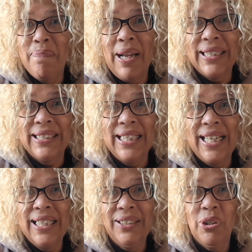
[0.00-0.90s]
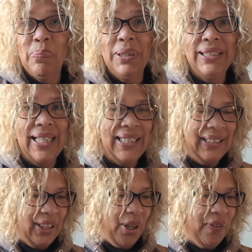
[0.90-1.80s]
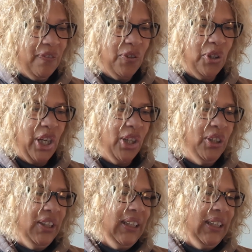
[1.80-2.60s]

magazine a couple of days ago for you,